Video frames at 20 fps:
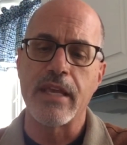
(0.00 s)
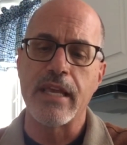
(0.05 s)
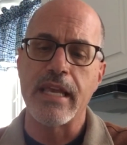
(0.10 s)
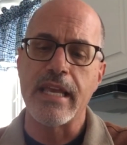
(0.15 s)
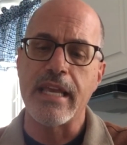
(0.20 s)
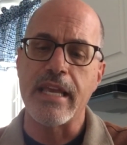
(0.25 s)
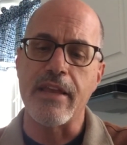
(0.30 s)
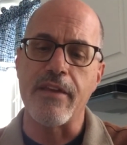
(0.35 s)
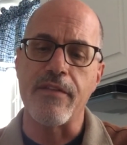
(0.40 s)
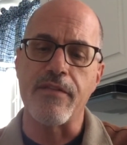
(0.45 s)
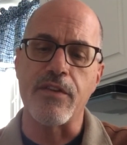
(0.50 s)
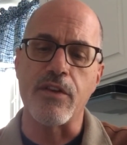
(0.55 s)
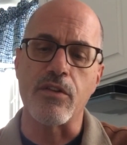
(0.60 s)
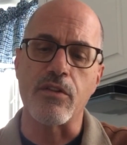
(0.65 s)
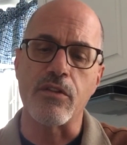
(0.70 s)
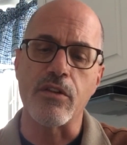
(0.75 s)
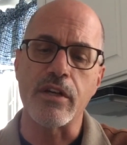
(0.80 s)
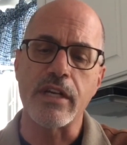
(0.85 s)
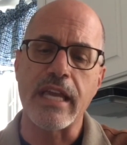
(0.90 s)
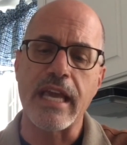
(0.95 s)
if you
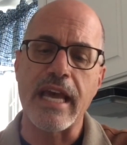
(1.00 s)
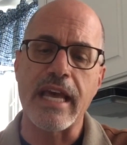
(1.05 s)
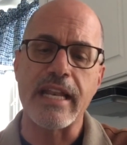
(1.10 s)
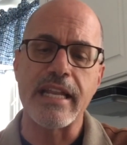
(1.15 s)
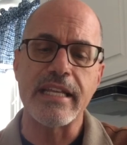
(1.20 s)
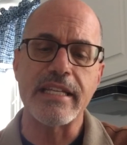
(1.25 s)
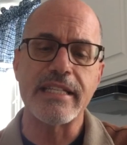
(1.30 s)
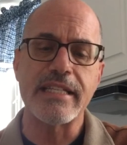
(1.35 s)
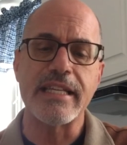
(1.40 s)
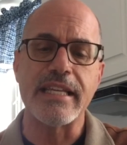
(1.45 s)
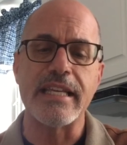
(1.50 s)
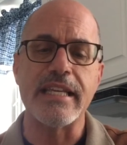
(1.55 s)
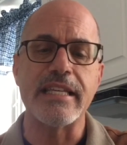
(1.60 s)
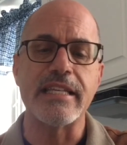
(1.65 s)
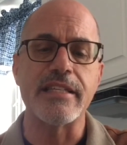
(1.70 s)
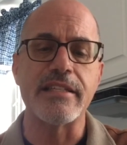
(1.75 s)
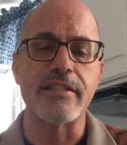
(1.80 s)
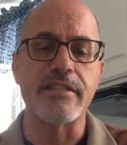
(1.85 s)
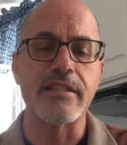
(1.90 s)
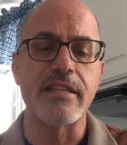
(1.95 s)
look at it,
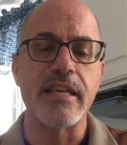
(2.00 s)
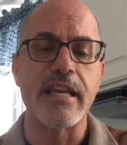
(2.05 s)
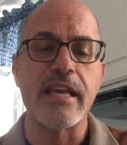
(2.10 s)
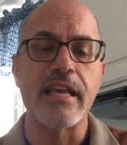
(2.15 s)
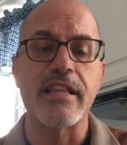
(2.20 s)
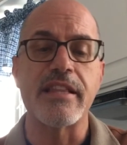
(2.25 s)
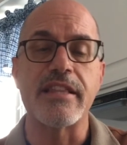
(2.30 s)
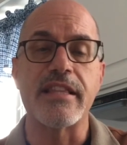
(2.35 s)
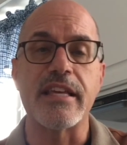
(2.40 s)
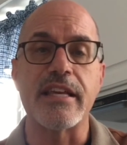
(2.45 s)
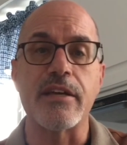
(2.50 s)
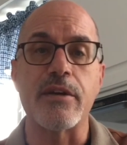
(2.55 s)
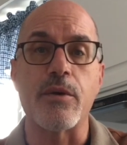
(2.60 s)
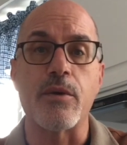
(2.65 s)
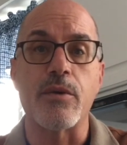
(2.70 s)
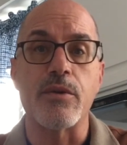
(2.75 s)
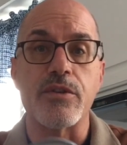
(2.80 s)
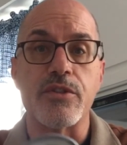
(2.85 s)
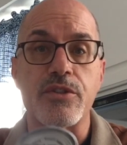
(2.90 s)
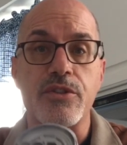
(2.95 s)
is the
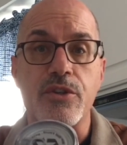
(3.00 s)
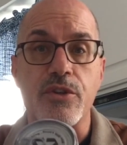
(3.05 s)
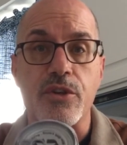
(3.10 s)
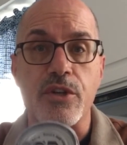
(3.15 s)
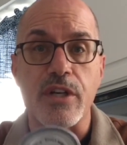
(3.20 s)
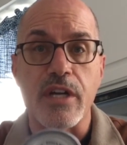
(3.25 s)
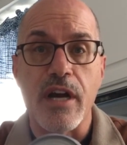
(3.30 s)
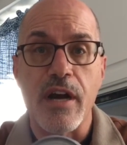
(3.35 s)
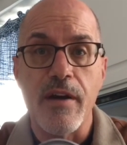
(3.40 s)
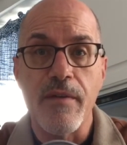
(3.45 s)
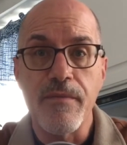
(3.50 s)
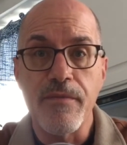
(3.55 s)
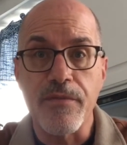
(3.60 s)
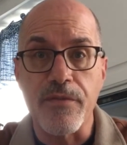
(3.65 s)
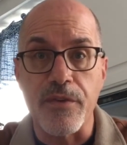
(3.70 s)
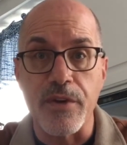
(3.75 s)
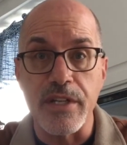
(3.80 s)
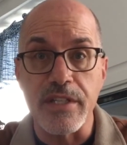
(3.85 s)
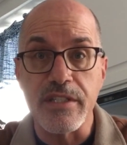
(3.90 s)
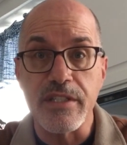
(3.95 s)

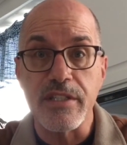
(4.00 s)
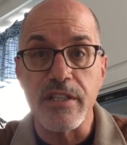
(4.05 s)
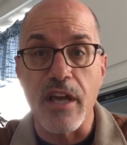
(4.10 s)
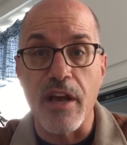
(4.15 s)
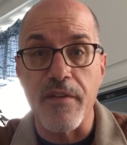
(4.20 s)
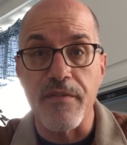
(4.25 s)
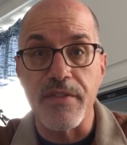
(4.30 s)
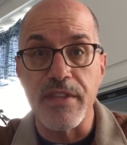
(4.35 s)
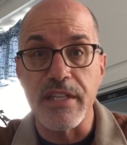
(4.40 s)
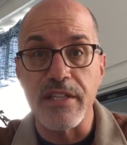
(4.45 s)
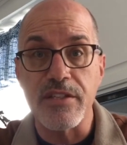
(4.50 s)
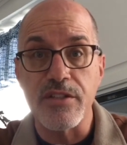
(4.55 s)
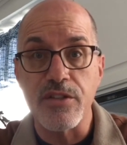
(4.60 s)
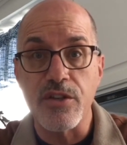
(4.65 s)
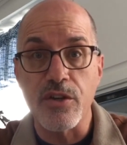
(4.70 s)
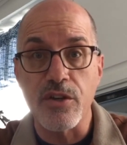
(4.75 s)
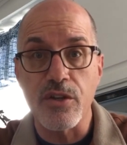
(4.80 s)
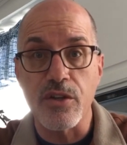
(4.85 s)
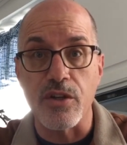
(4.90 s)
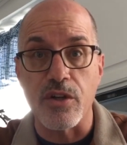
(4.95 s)
circumference of this
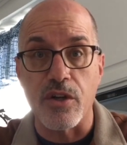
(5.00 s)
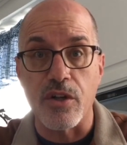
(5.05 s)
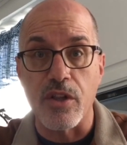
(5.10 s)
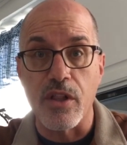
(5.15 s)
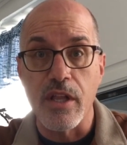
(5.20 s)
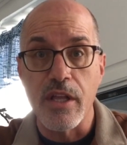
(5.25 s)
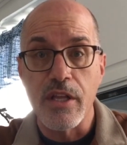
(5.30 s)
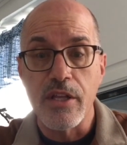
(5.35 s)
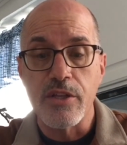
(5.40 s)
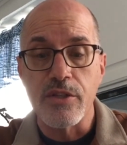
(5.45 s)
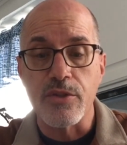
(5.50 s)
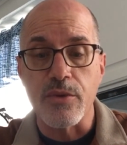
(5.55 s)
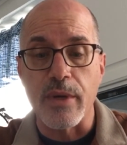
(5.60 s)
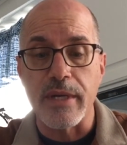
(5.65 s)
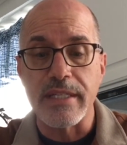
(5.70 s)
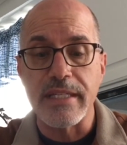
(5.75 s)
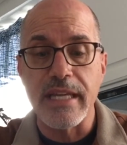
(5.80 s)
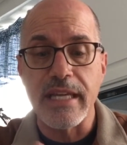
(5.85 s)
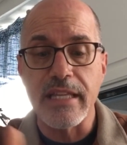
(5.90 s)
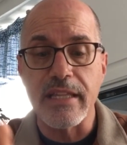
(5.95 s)
circle. So I
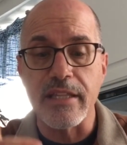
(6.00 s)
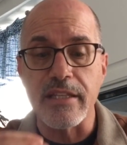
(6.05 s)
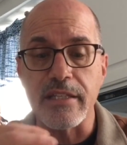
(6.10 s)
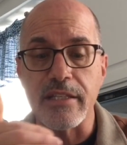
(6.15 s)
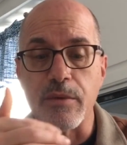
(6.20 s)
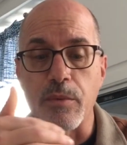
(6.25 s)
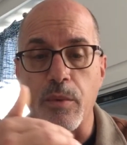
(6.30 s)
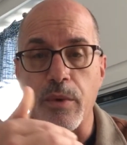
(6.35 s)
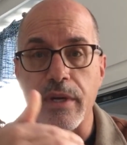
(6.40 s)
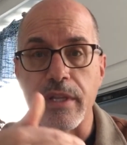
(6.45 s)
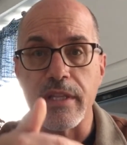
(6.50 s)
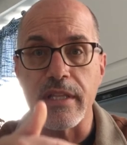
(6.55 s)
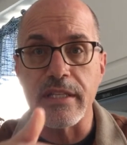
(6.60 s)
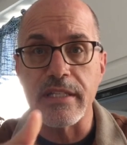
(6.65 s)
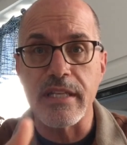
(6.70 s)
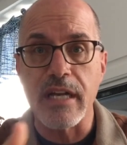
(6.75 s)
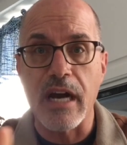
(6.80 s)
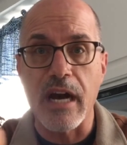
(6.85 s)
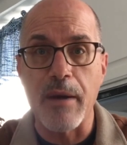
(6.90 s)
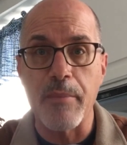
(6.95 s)
take one of the
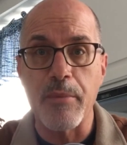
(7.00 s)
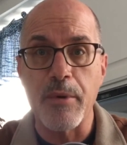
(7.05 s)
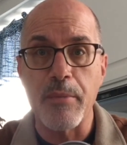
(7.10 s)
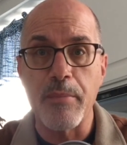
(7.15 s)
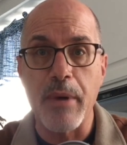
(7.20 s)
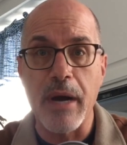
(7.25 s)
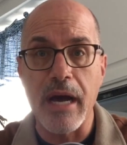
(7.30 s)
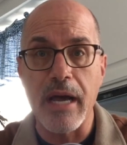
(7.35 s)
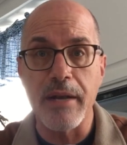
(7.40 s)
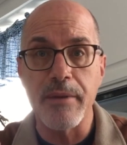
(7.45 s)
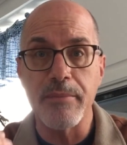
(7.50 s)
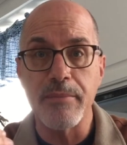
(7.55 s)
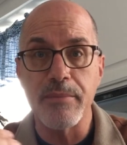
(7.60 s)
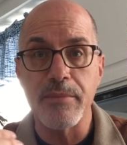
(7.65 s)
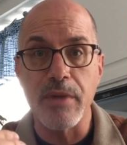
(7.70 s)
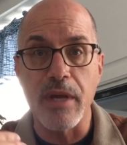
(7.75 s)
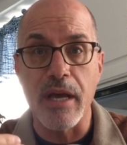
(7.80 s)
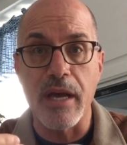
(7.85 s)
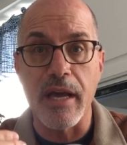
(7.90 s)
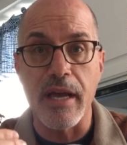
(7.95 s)
top or bottom
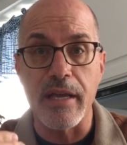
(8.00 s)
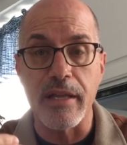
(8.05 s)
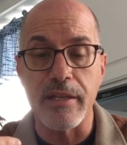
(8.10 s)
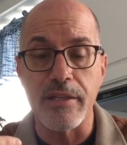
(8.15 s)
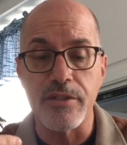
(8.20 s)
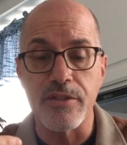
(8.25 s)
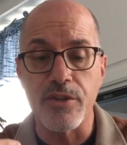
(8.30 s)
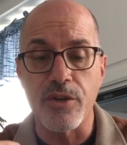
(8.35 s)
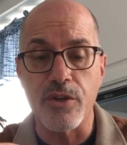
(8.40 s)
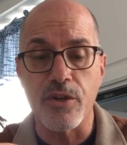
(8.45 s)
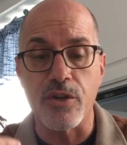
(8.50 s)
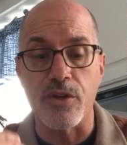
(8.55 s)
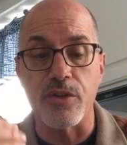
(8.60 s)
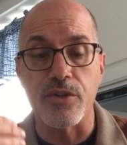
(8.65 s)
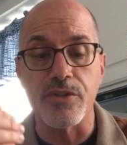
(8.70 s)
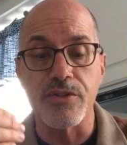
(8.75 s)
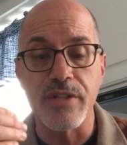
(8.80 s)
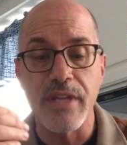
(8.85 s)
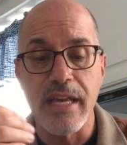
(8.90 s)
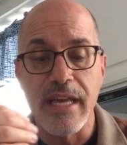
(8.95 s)

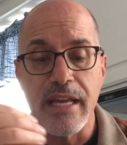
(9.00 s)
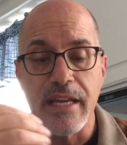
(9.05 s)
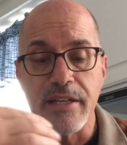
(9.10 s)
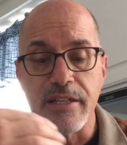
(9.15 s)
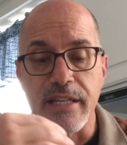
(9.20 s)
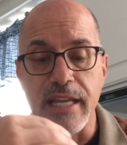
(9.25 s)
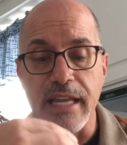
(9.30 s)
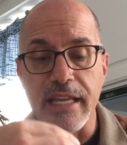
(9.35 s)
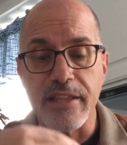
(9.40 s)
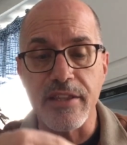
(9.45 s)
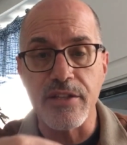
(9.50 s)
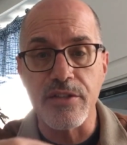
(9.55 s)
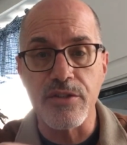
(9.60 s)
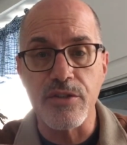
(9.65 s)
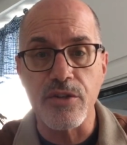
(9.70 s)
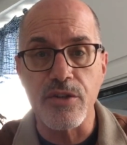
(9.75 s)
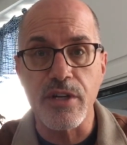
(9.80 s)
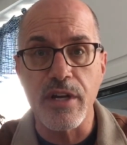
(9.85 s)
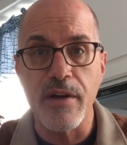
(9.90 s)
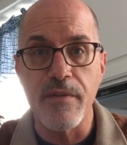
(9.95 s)
circles, take the
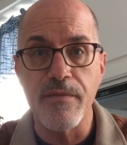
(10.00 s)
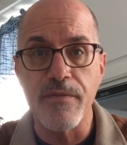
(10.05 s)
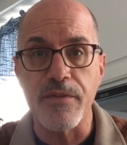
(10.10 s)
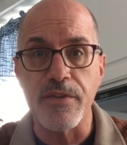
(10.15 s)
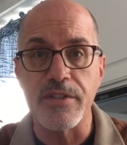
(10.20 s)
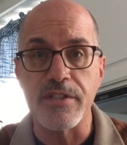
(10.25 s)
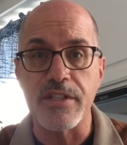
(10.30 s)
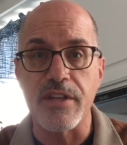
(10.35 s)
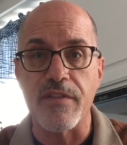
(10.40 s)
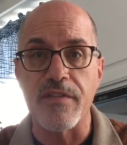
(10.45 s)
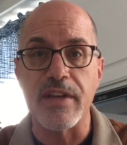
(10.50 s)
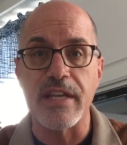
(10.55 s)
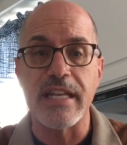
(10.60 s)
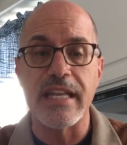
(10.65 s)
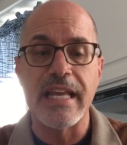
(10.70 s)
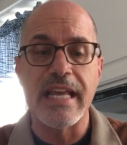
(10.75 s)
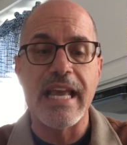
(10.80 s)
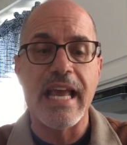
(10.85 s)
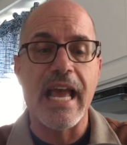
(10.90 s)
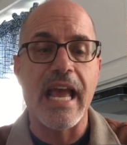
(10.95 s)
circumference of it,
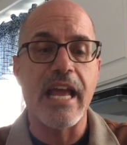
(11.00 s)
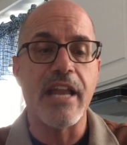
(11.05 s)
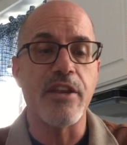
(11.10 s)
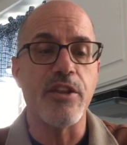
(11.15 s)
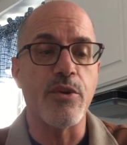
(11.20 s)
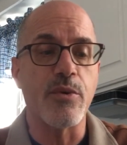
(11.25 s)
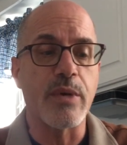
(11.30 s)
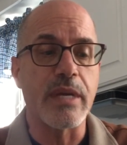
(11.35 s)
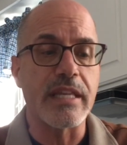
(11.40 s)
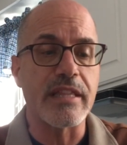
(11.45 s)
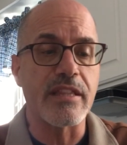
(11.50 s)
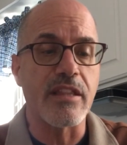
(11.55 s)
and you get the